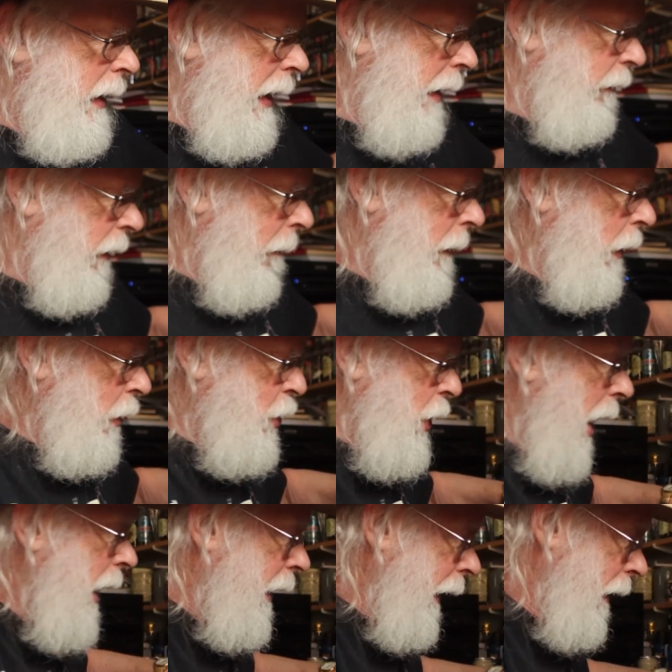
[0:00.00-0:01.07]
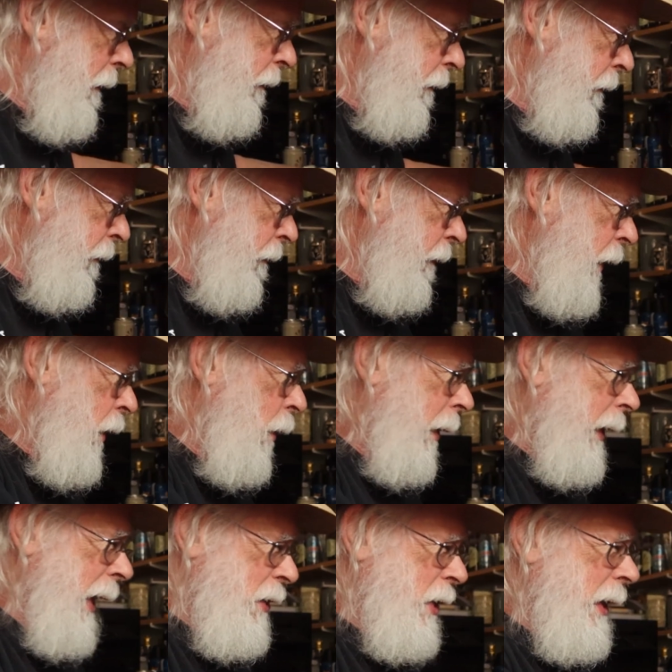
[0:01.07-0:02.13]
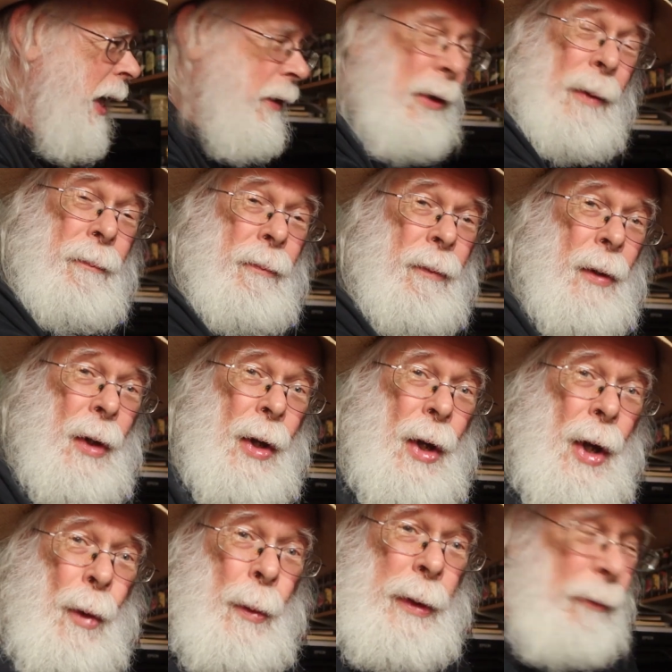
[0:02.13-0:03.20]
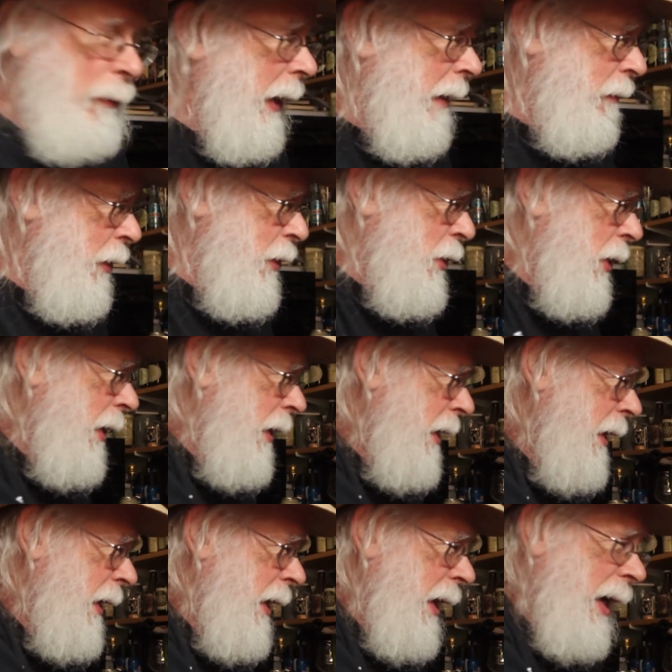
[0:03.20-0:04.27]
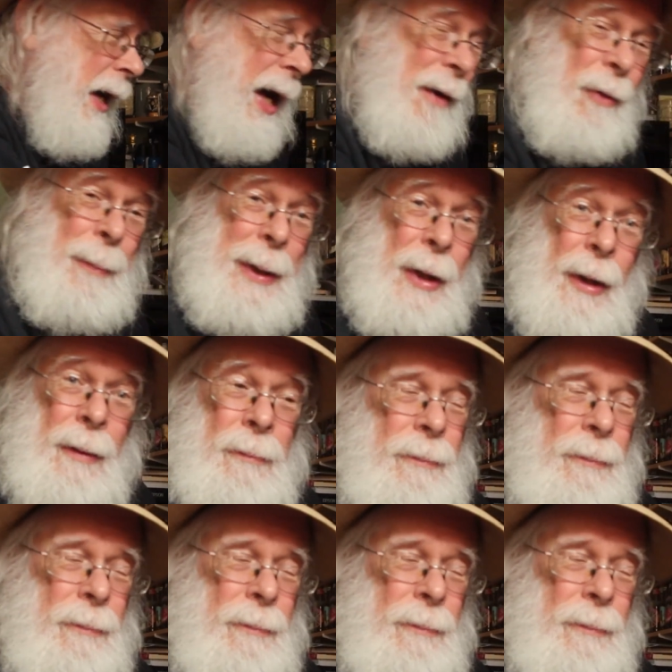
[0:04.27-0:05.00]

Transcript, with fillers: if a milk chocolate will get together with the flavors of a beer.